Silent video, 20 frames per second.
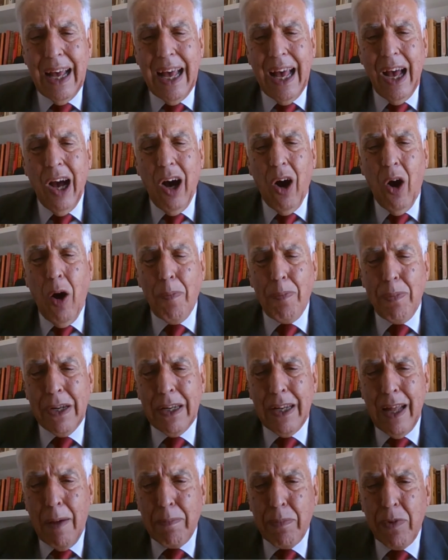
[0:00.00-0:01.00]
opened
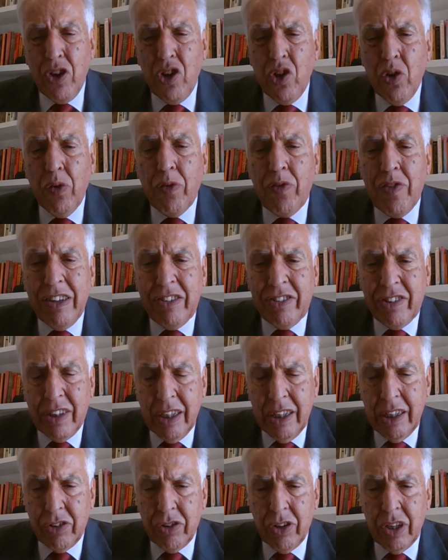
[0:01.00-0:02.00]
up new
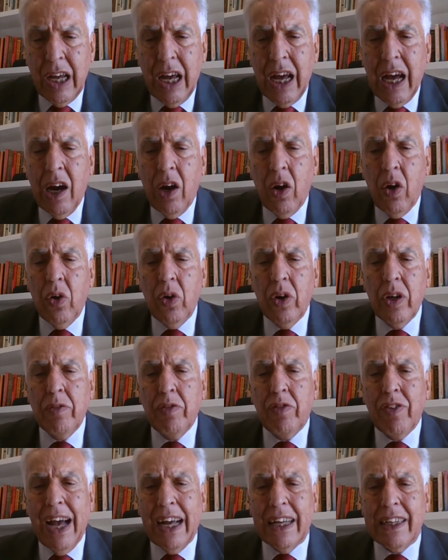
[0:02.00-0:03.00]
vistas on how, in
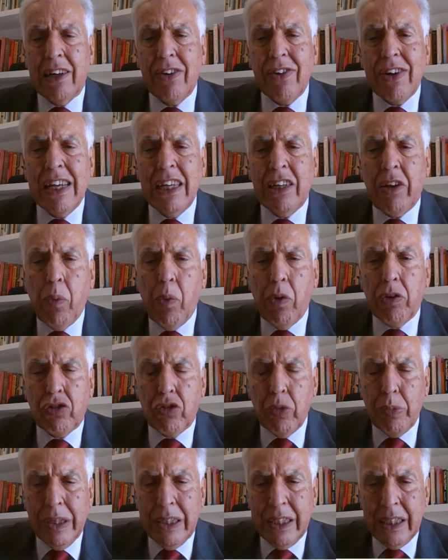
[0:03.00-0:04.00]
fact, Greece was to
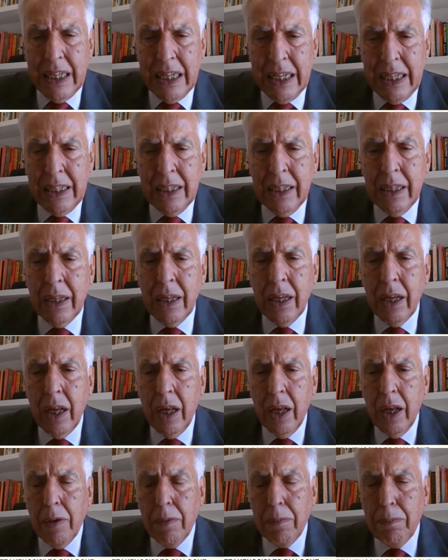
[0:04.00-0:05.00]
be seen,
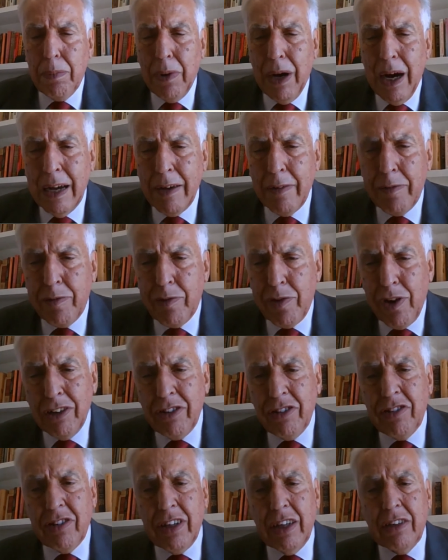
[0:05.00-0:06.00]
by
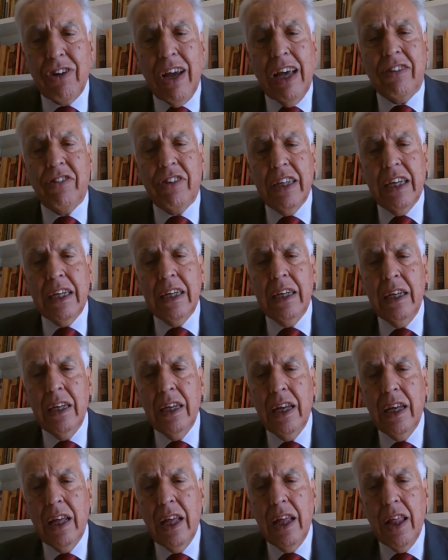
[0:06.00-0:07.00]
first suggesting
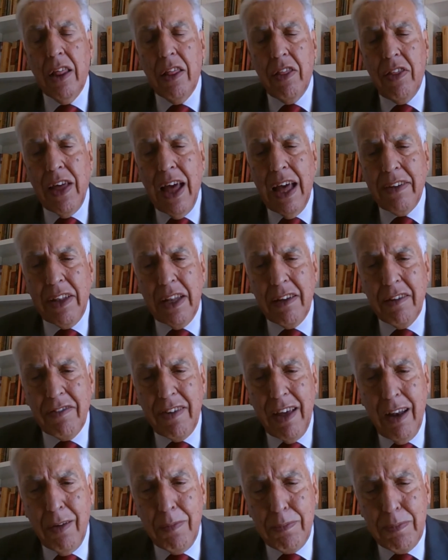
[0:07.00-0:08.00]
that the
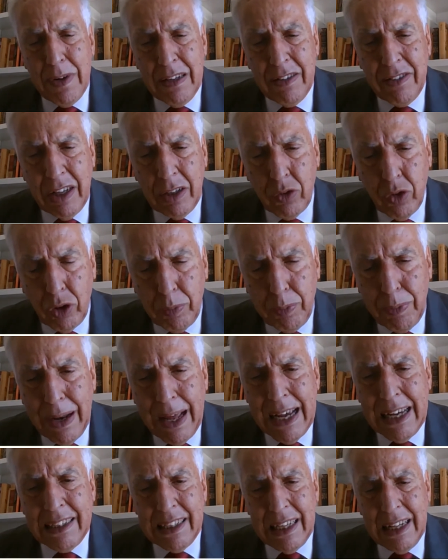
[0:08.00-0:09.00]
developments that took
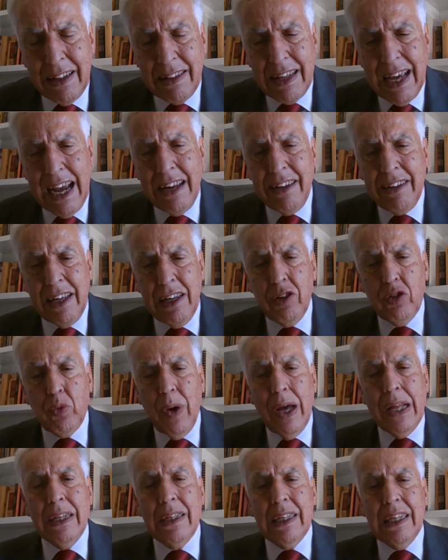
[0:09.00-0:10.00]
place in the
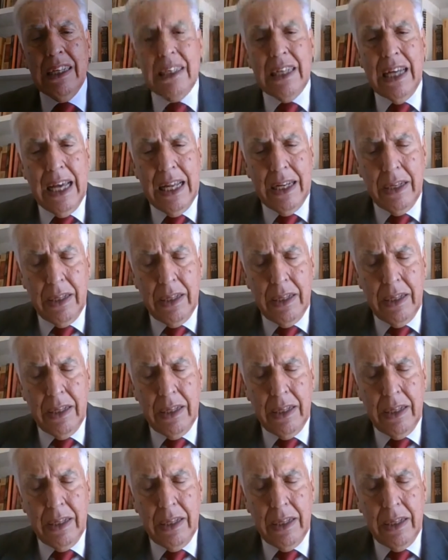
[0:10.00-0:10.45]
1820s and the